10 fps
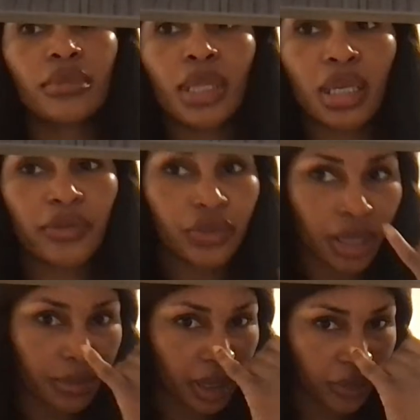if you're
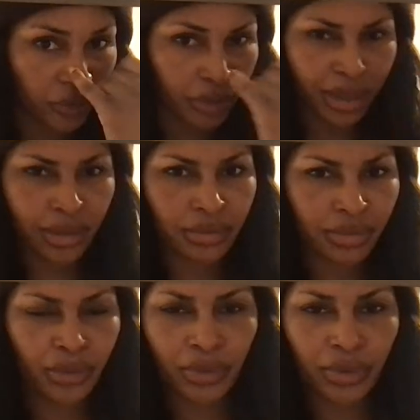not paying for my
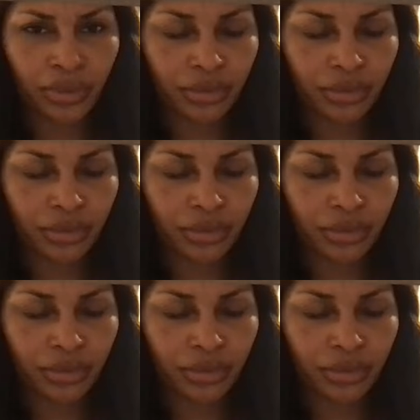room.